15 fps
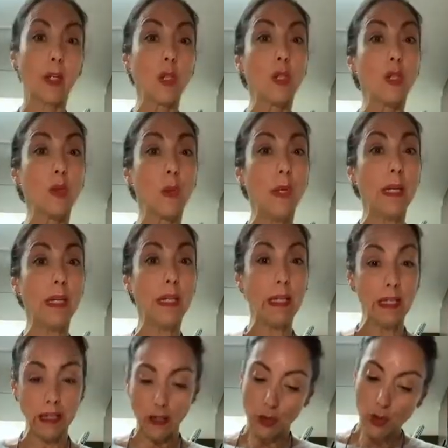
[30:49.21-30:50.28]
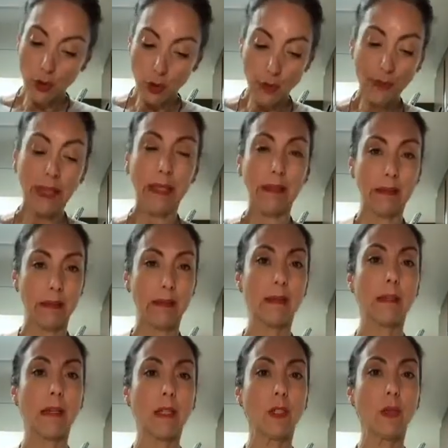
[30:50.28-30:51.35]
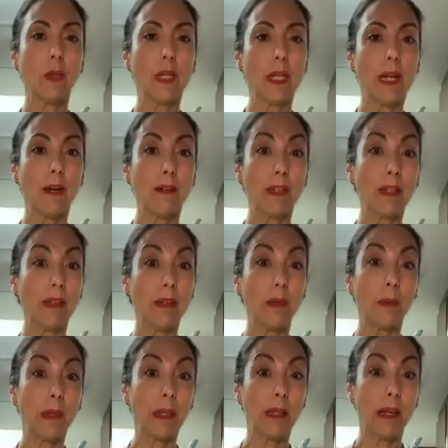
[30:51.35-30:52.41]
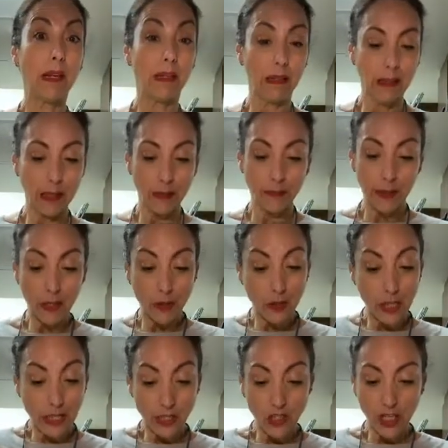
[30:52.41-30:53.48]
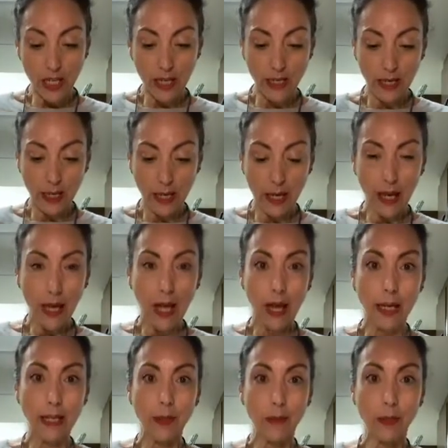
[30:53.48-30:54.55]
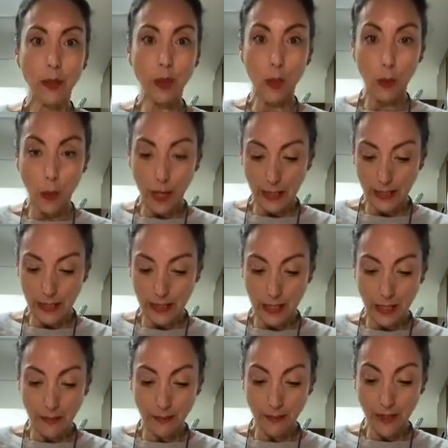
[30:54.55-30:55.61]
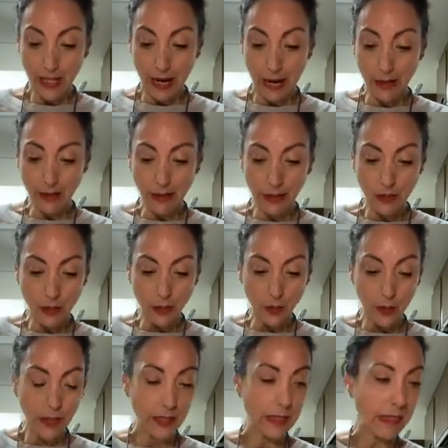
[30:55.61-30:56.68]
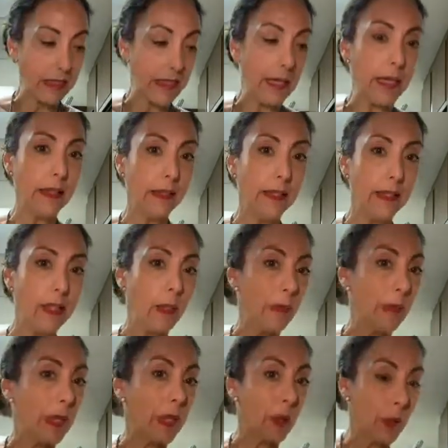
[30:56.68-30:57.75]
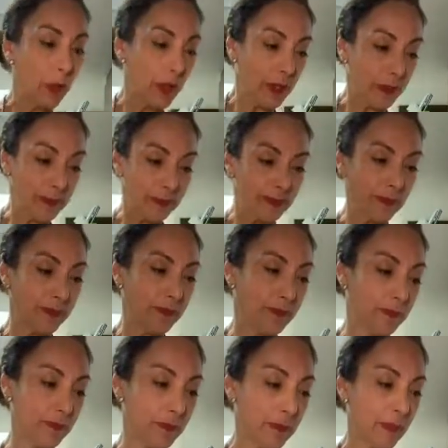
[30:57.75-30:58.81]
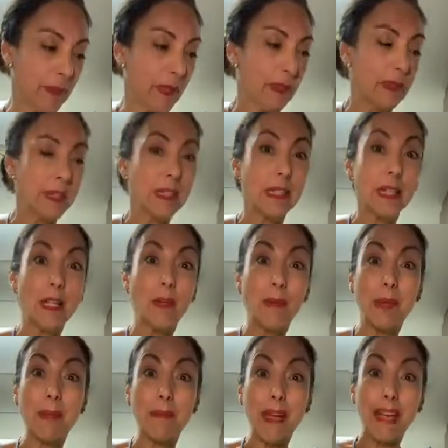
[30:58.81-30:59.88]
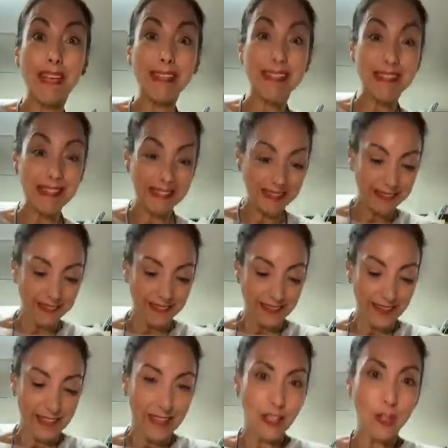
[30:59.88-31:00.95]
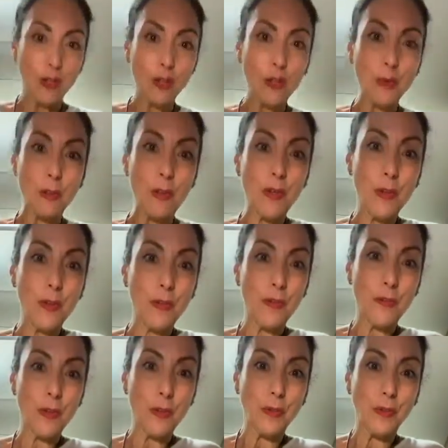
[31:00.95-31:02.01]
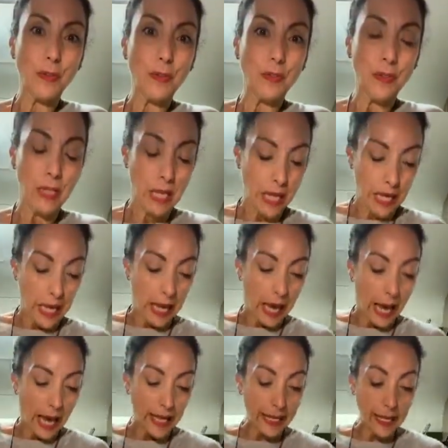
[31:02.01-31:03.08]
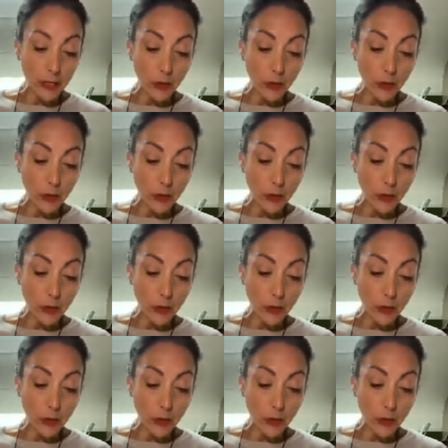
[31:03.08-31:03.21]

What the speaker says: 22 minutes. I took it out a little bit earlier because I checked and it was quite dark, as you can see. But look, doesn't it look amazing? Looks beautiful. And I